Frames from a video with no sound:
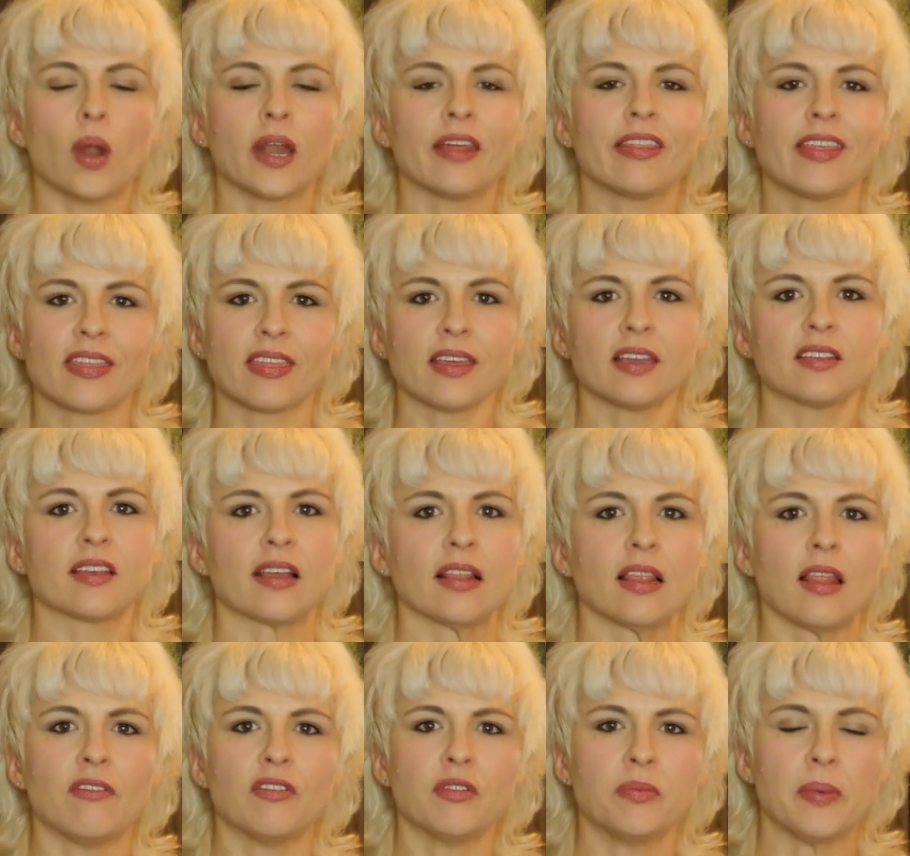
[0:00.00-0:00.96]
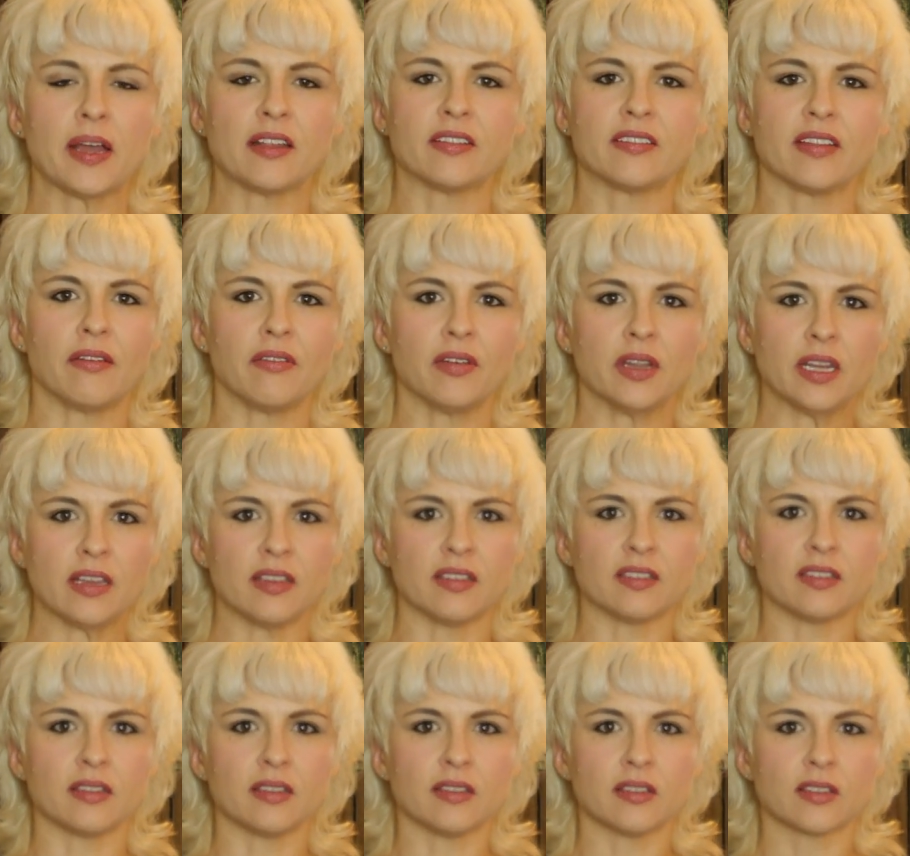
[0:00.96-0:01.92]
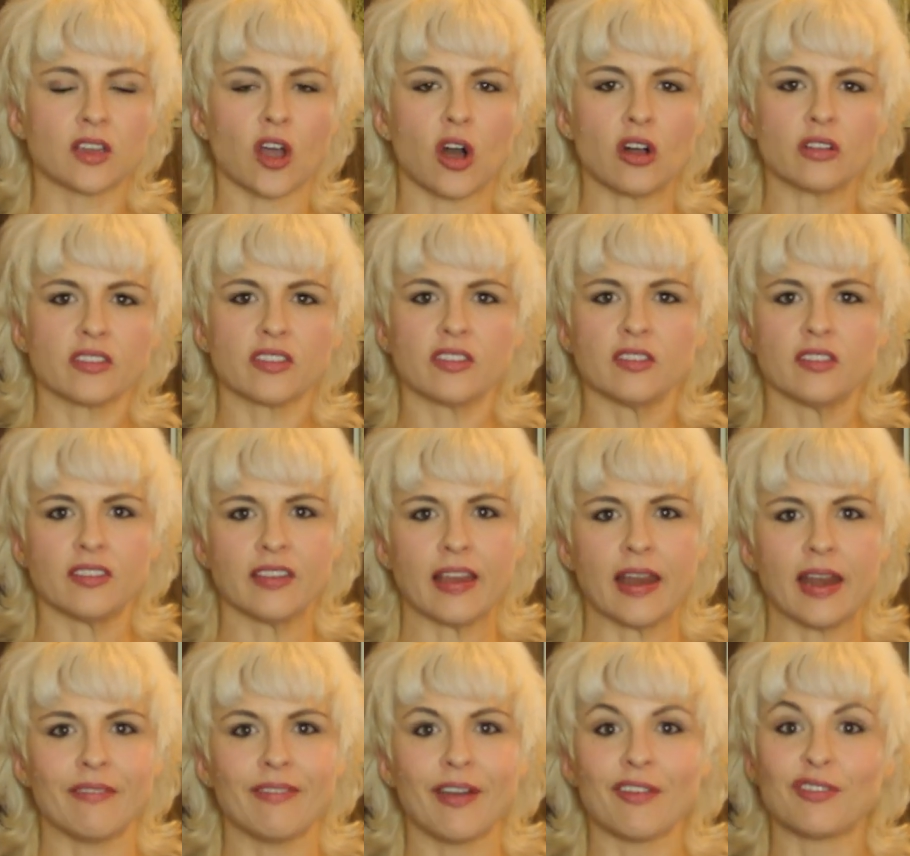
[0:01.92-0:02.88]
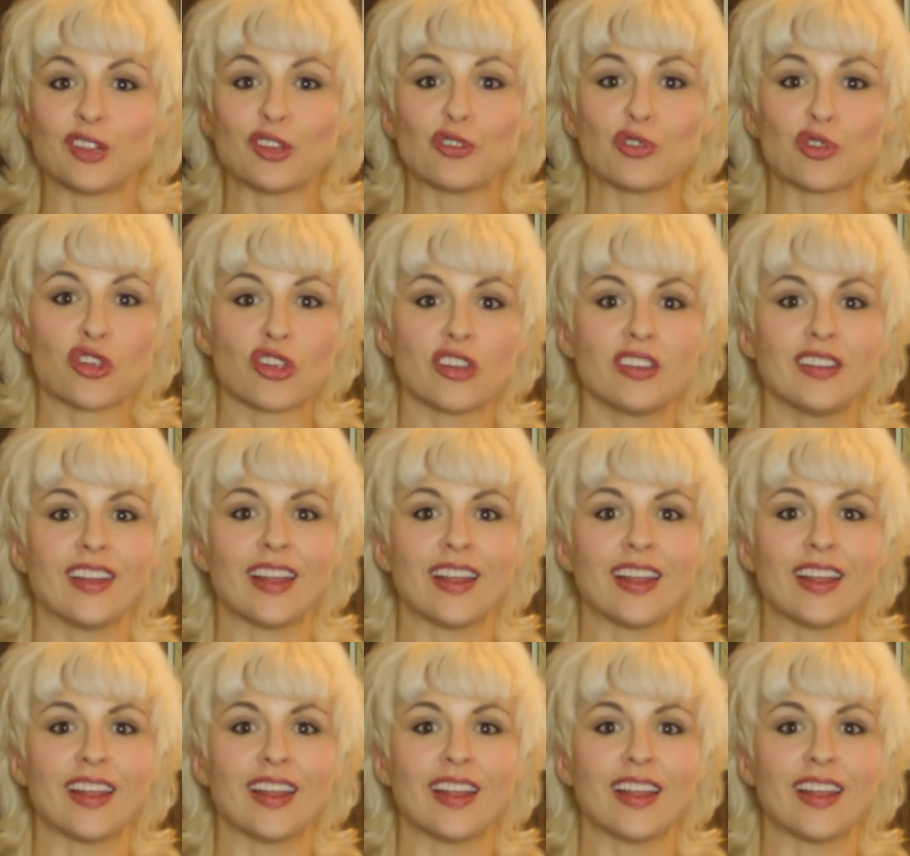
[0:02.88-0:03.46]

One of the things I love about Devin is his constant state of evolution.